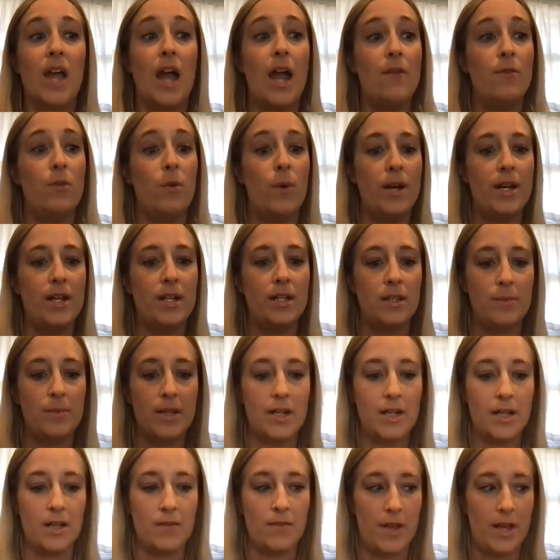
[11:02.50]
i have a wedding the
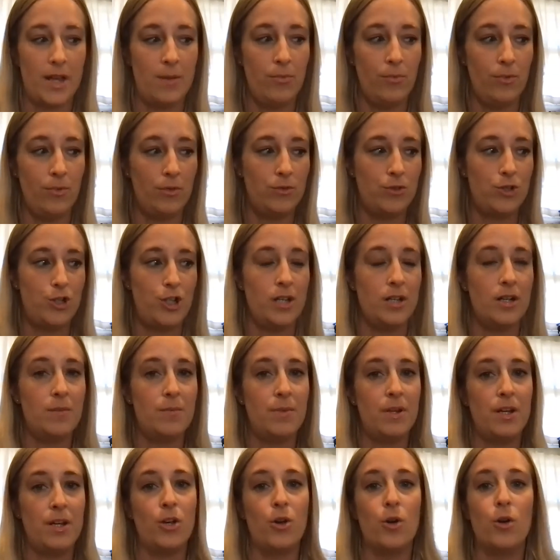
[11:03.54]
beginning of april she ended up
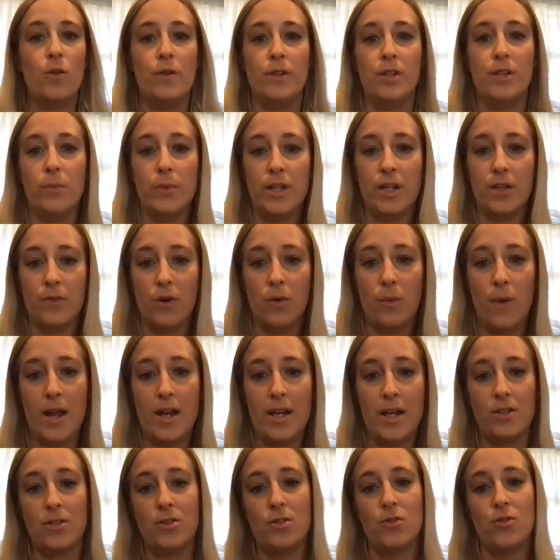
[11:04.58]
getting covid the week of her
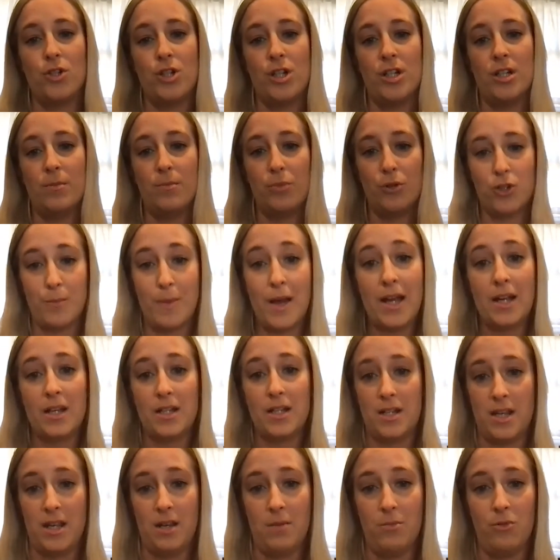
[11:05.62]
wedding so she had to push back
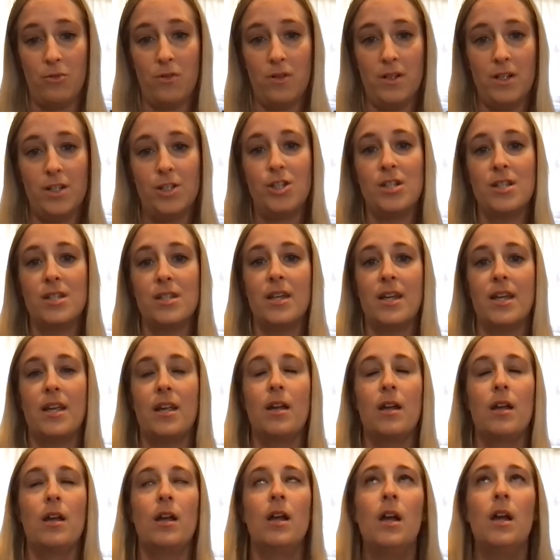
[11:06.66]
to april and it's just like
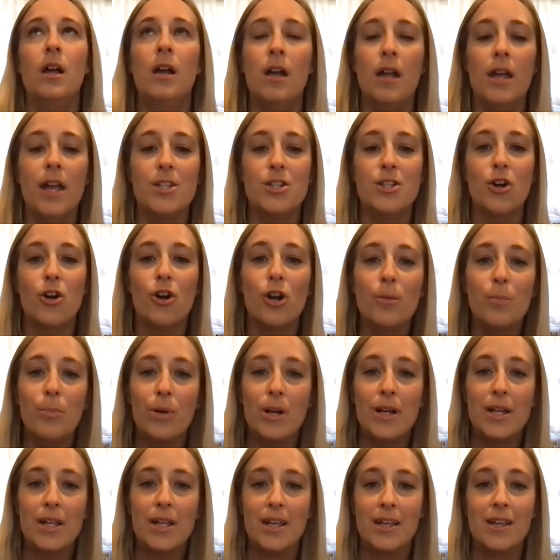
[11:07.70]
it's
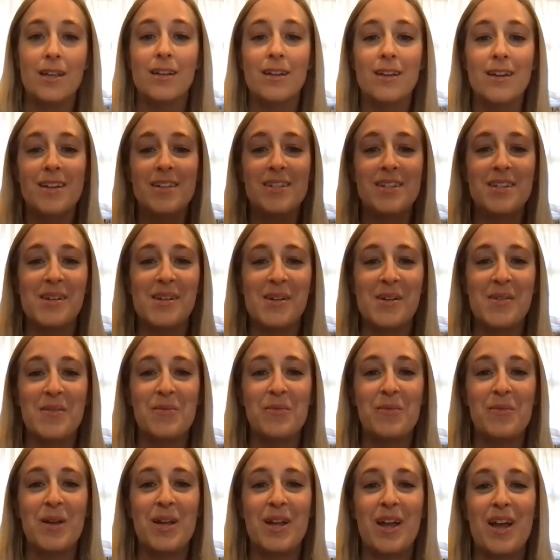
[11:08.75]
heartbreaking to
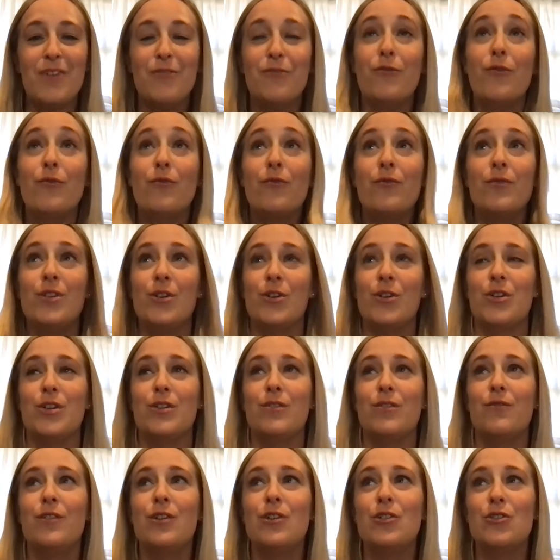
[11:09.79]
like i you know you
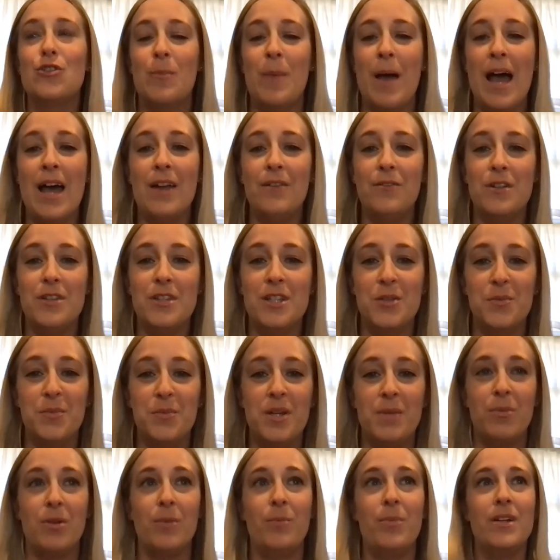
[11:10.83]
feel so bad for these
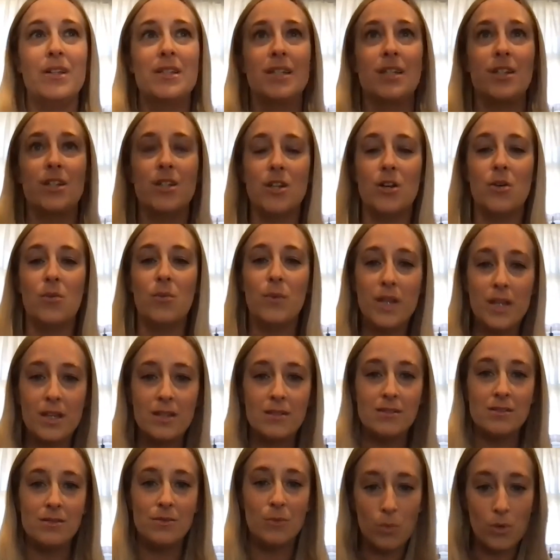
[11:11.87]
people but it's like you know we
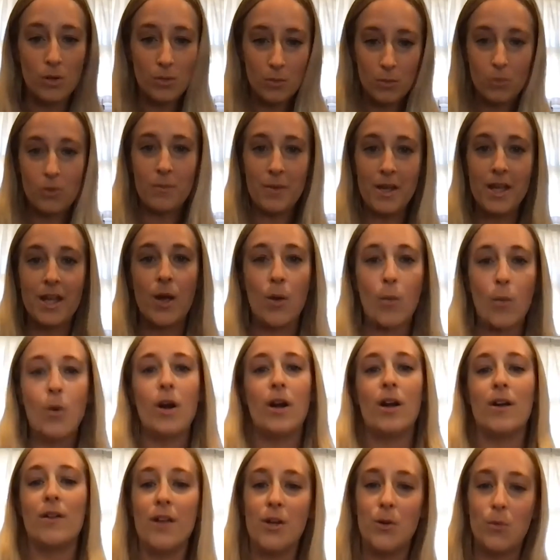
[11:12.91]
can we'll we'll make it
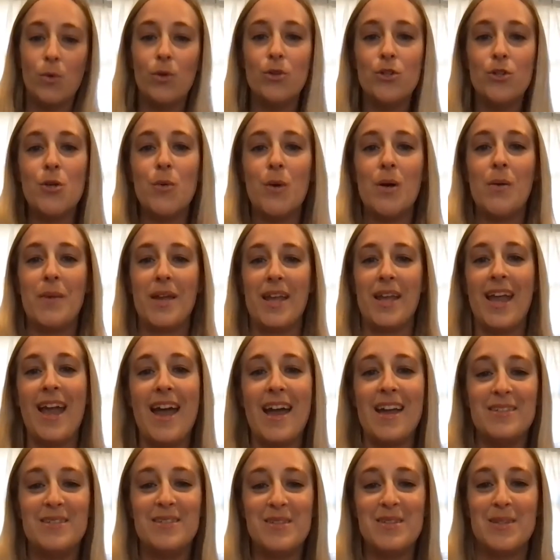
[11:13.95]
work like we'll do what we
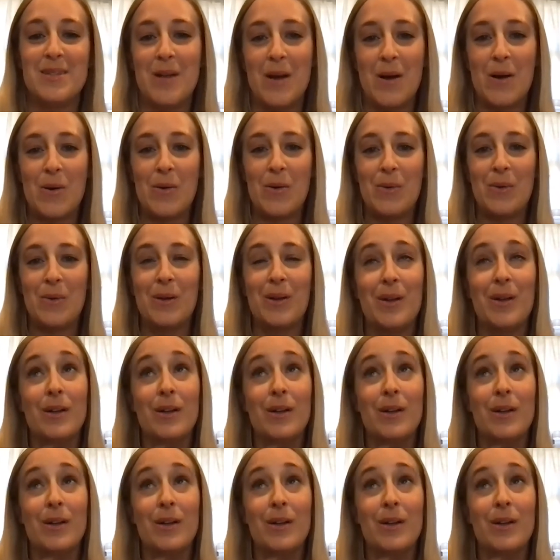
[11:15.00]
can so